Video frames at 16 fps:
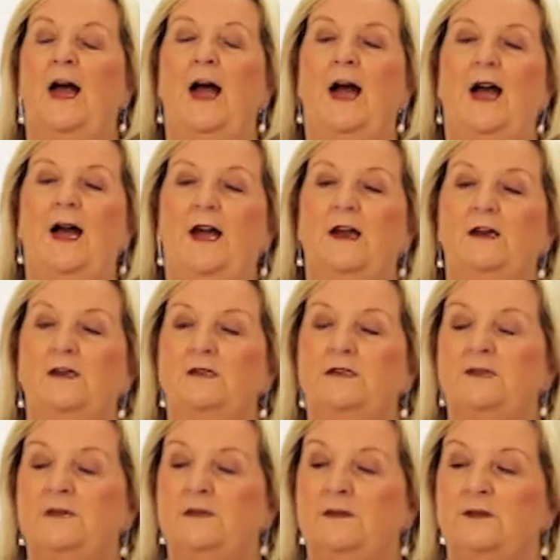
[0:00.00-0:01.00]
and
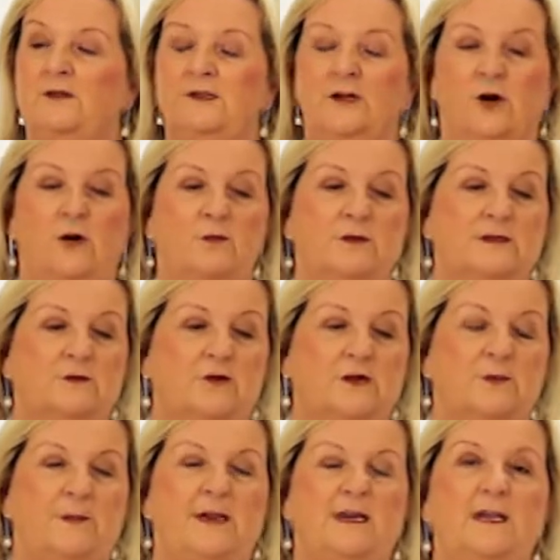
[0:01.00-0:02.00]
there's always going
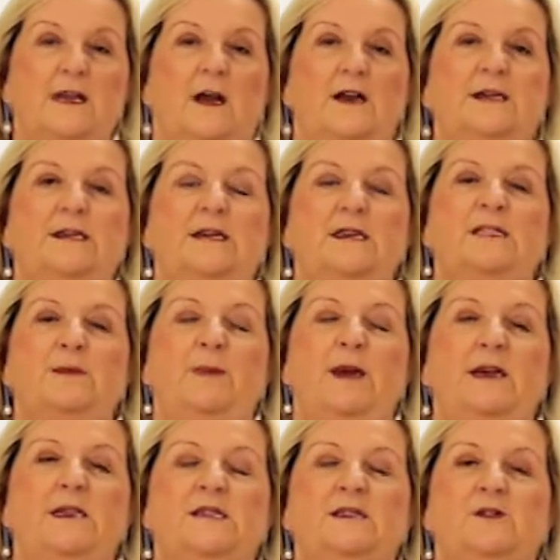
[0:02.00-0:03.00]
to be a nice little
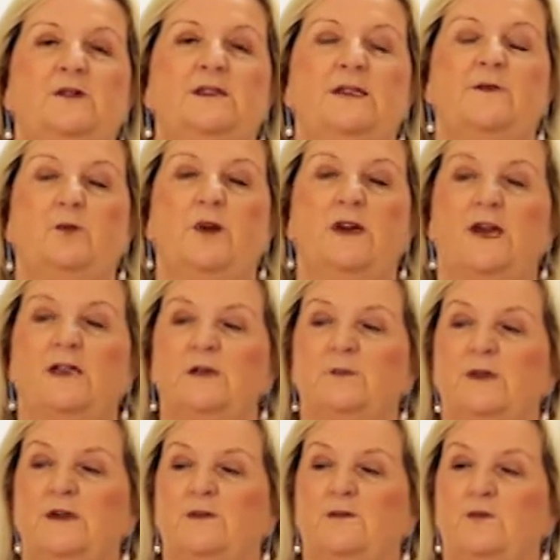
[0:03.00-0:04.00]
space so as everyone has a
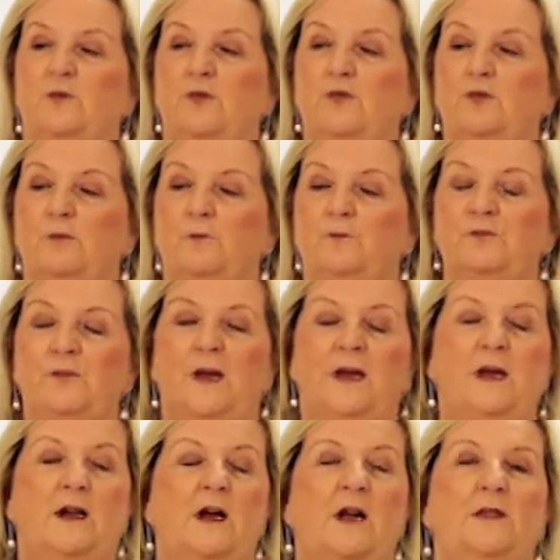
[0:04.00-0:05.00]
bit of room.
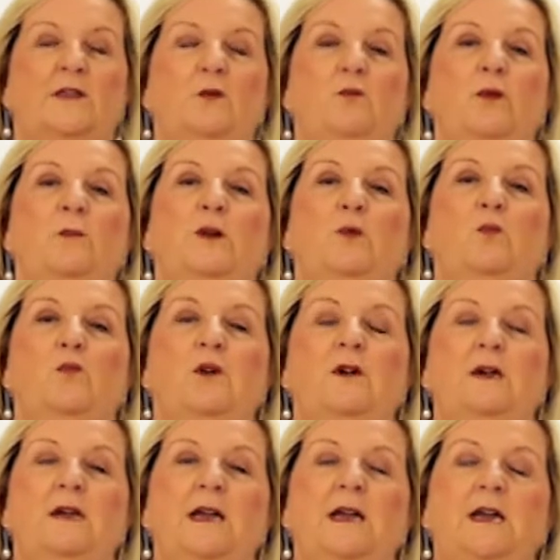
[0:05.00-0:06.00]
There will be
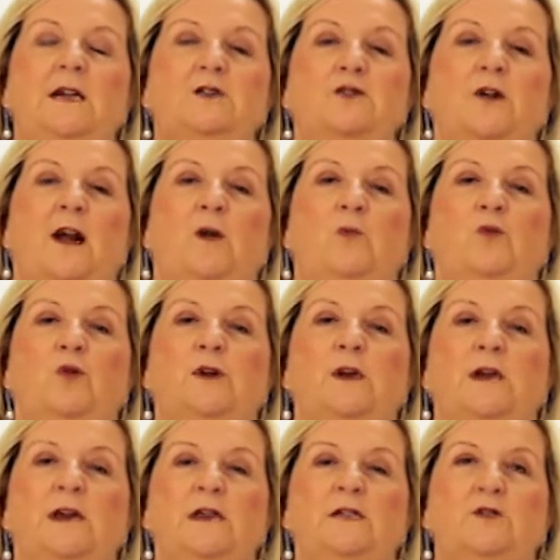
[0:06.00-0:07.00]
one leader and
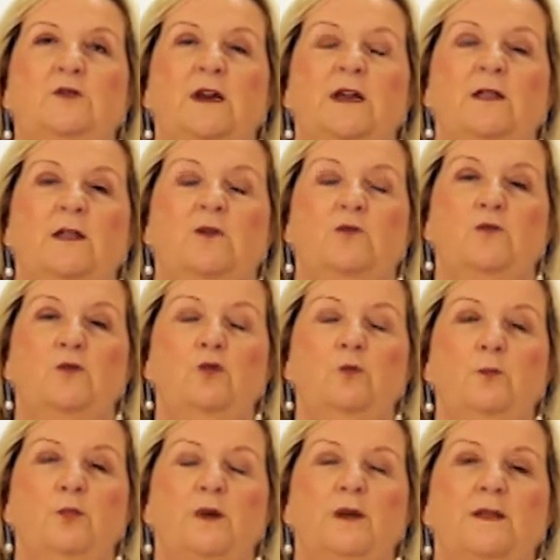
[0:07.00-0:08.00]
one leader in the
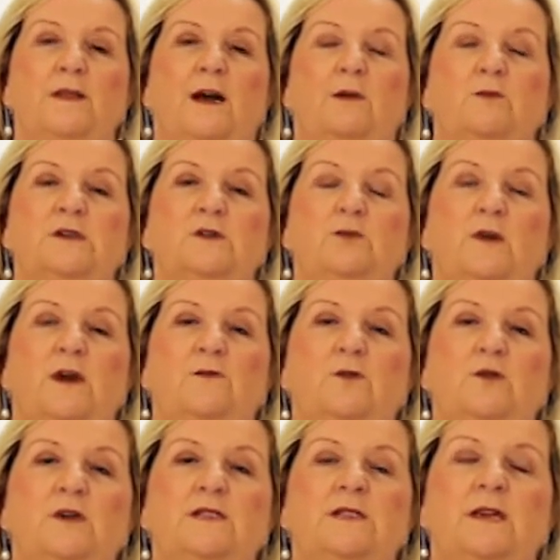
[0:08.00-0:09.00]
group. That was
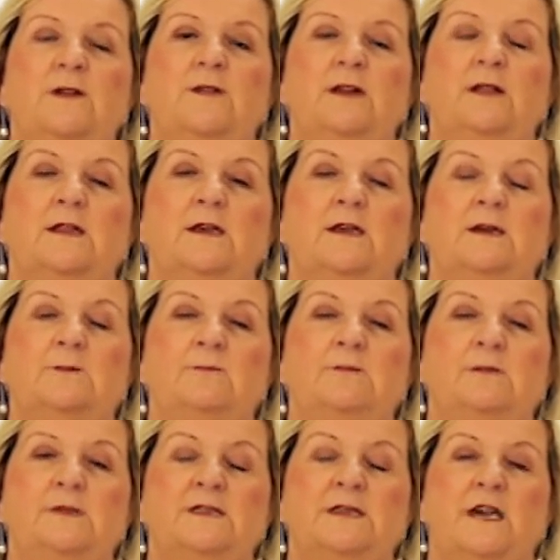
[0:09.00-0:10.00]
whoever is giving the
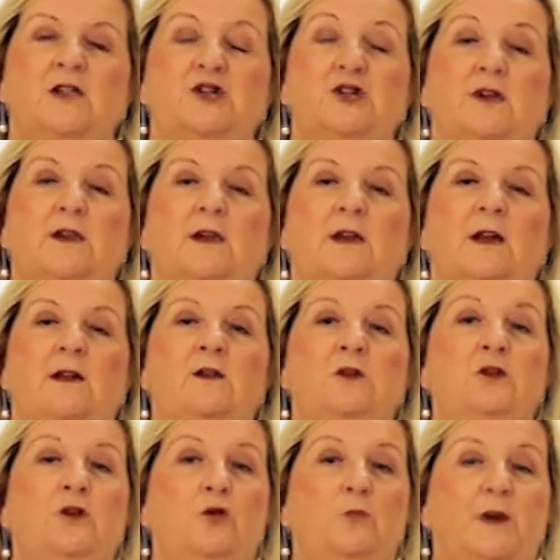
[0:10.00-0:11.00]
session.
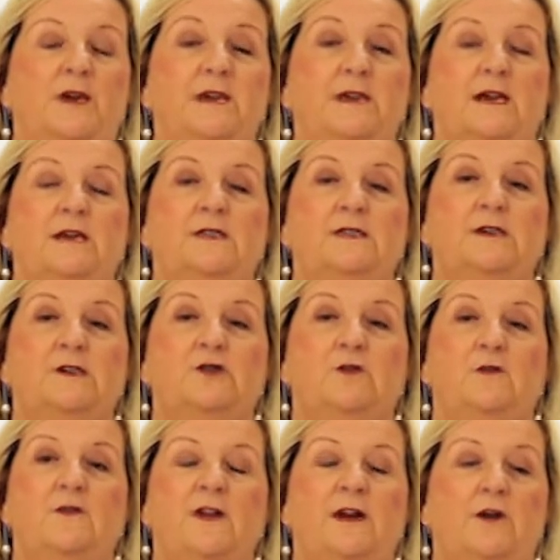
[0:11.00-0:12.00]
Nobody else
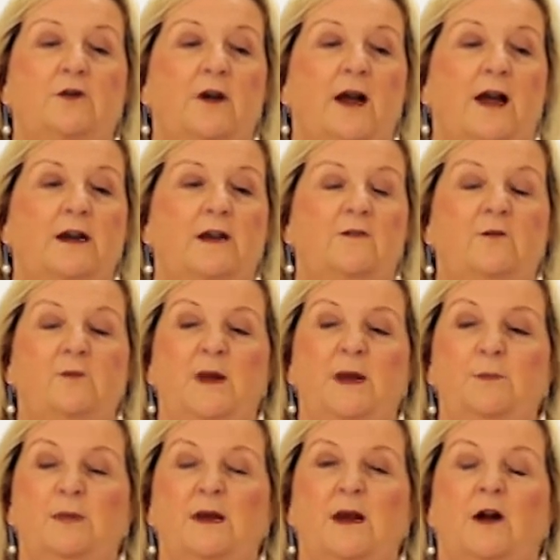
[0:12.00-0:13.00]
interfere, and if
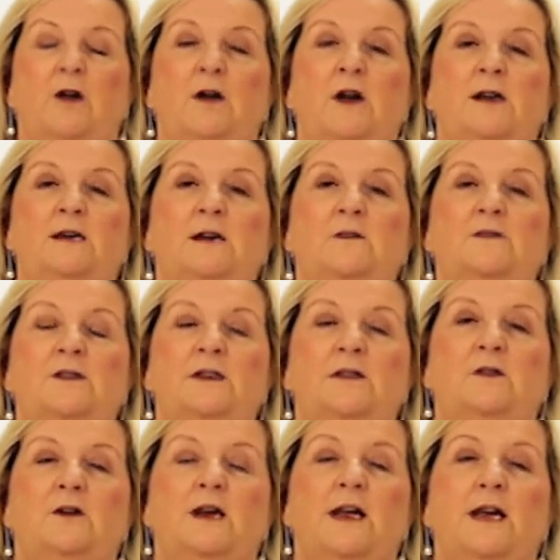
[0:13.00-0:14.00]
people are not lifting
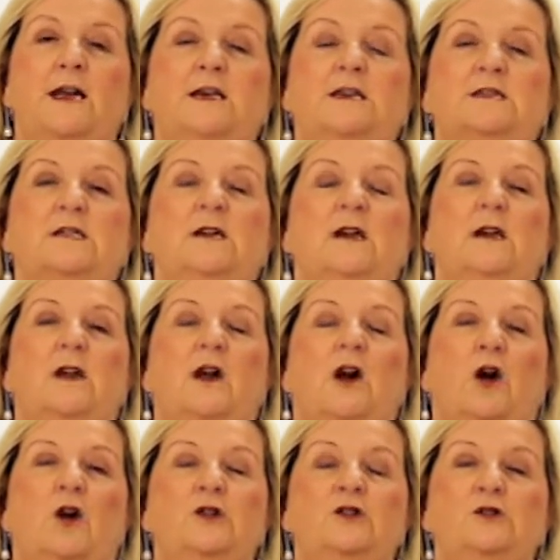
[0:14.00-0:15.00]
their legs
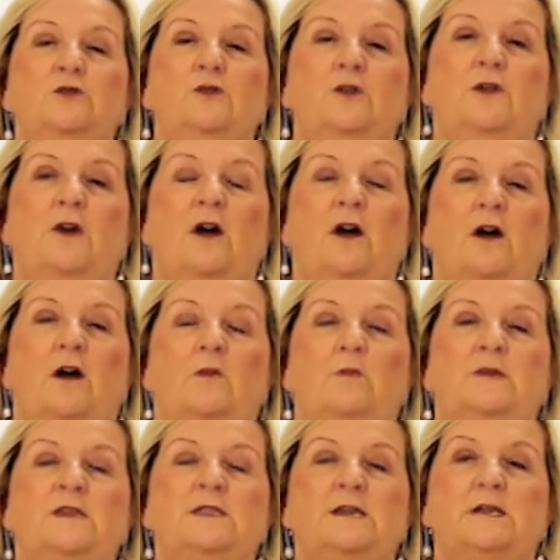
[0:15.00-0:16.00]
or doing their
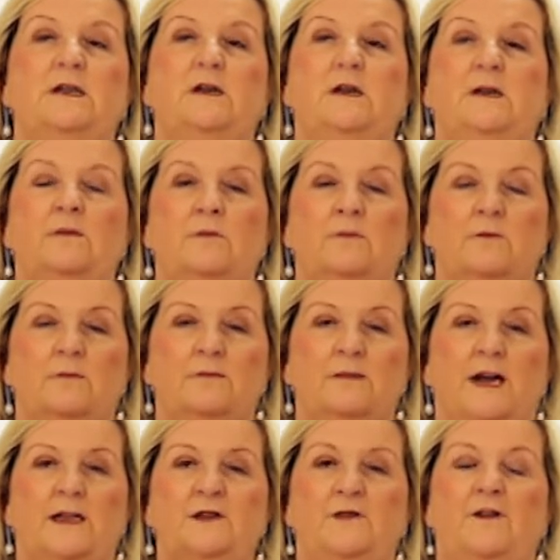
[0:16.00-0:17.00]
arms,
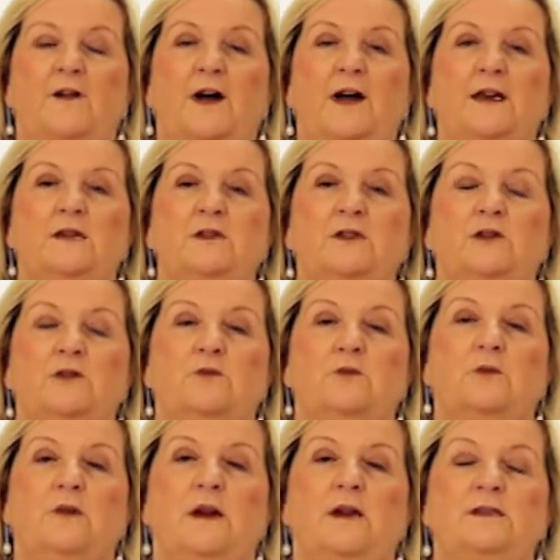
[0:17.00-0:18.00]
that's fine too.
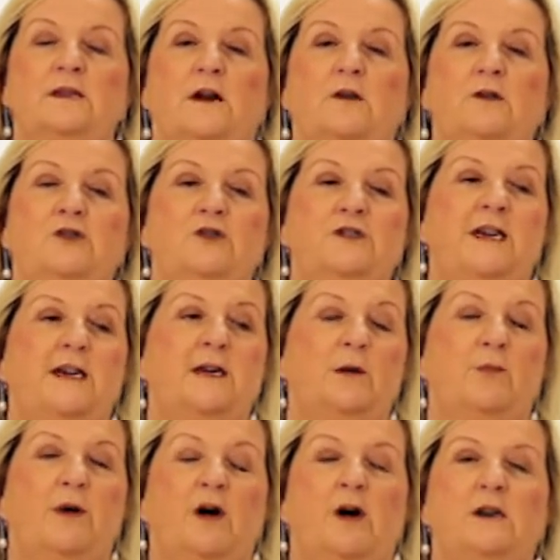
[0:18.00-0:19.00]
As long as you're
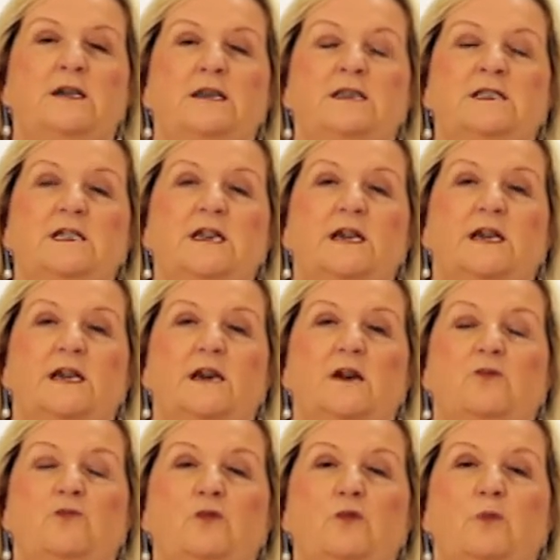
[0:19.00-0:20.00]
taking part and sitting in
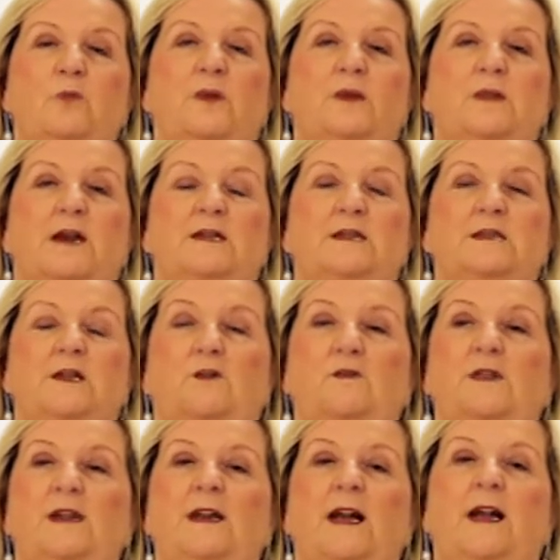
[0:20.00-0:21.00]
a group, that's
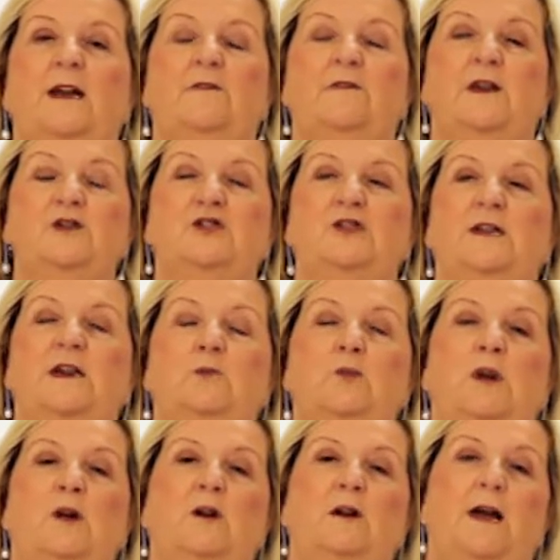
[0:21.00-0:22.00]
lovely, and eventually it
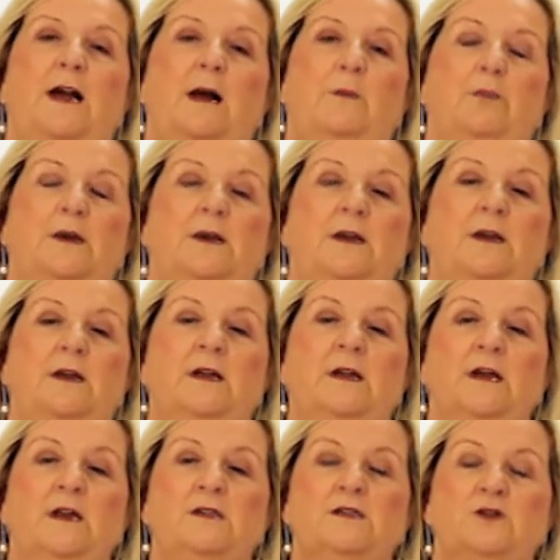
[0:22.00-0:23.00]
will all happen.
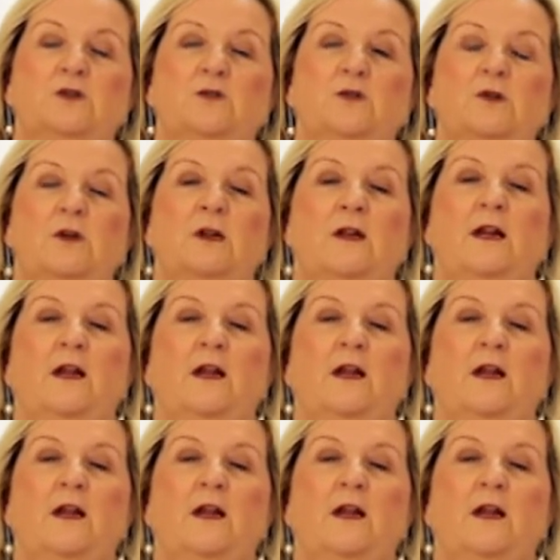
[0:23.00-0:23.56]
So